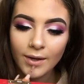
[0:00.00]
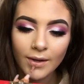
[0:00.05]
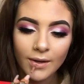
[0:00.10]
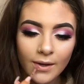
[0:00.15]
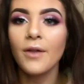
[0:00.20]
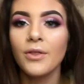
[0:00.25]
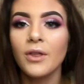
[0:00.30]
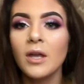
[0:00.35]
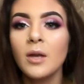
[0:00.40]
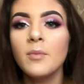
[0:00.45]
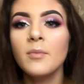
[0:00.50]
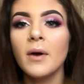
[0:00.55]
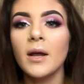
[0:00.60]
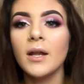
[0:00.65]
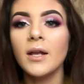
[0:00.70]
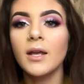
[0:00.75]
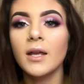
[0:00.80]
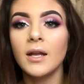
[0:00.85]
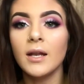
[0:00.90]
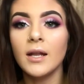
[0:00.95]
I think
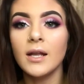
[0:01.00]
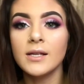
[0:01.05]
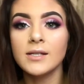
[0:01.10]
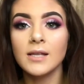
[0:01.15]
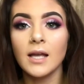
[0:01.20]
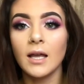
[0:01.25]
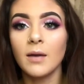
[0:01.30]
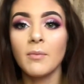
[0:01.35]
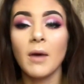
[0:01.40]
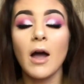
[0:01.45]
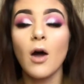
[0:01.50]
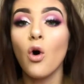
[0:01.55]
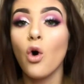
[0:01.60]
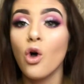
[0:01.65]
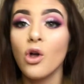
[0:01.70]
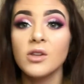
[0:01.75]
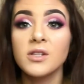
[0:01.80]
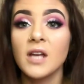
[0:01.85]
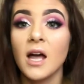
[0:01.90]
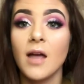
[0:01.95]
Mannequin is like my
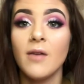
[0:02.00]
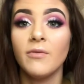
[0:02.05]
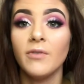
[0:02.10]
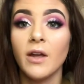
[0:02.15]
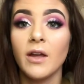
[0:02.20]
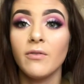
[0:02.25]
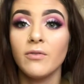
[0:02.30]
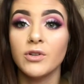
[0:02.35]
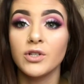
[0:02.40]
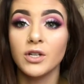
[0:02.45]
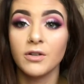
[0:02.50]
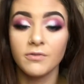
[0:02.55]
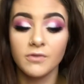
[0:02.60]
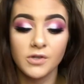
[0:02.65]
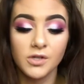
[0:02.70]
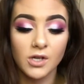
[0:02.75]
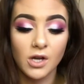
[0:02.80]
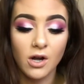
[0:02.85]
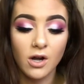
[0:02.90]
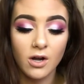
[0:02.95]
all-time favourite Jeffree
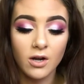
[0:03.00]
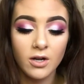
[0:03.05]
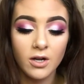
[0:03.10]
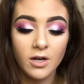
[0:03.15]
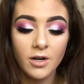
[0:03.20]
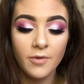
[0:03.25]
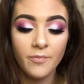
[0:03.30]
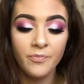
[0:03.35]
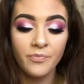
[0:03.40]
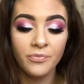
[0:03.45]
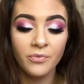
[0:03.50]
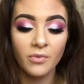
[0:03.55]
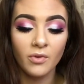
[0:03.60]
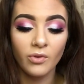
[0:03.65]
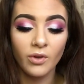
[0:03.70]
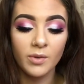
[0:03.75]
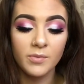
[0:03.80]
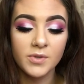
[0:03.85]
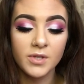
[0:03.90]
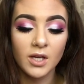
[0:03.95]
Star
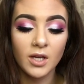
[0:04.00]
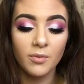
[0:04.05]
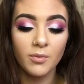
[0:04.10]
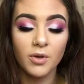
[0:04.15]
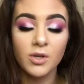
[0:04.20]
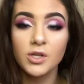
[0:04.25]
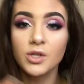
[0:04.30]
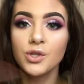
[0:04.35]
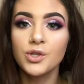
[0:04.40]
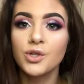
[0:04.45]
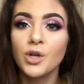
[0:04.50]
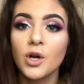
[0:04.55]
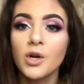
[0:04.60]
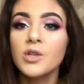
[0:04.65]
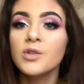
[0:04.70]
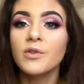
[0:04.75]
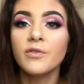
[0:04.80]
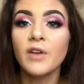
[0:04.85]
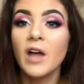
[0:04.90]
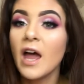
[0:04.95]
lipstick because it just
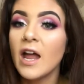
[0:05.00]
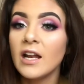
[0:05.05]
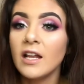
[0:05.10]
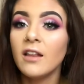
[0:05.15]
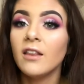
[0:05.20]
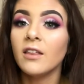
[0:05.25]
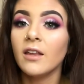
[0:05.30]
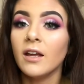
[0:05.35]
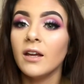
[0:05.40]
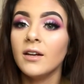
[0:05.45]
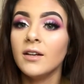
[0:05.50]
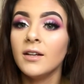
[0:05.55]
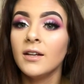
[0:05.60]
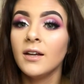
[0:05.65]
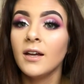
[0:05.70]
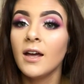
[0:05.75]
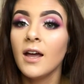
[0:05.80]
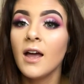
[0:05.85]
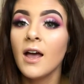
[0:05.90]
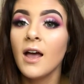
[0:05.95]
goes with anything,
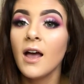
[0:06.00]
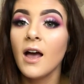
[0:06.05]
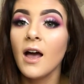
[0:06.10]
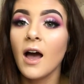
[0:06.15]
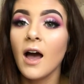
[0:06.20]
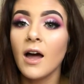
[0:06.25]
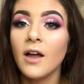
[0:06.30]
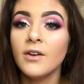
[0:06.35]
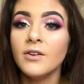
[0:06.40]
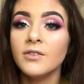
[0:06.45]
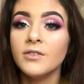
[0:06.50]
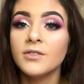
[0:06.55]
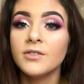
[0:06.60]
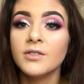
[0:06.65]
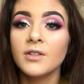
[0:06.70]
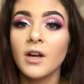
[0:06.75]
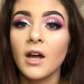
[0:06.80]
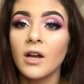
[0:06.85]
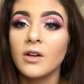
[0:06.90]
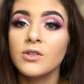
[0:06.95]
and
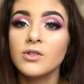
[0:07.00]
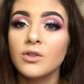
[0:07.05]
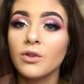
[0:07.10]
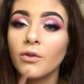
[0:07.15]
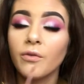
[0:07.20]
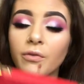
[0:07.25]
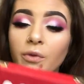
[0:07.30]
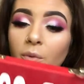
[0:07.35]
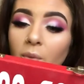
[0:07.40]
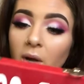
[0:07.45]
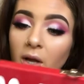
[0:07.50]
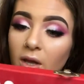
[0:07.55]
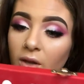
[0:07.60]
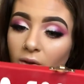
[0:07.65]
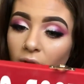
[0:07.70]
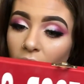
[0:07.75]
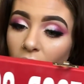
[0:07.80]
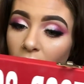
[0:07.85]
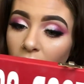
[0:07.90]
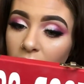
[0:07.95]
I just love the way it
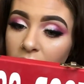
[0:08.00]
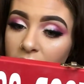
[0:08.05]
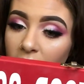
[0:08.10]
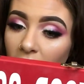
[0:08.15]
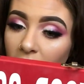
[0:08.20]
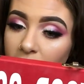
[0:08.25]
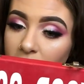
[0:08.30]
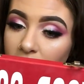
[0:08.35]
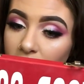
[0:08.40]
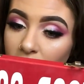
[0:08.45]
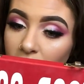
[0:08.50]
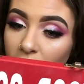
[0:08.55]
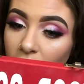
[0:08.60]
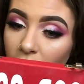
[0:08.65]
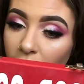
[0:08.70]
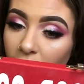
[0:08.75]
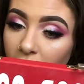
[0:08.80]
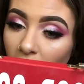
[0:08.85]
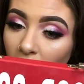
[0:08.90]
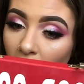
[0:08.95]
looks. I absolutely
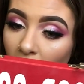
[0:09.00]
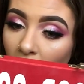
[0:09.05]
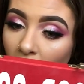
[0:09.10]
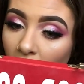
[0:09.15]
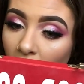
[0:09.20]
love it.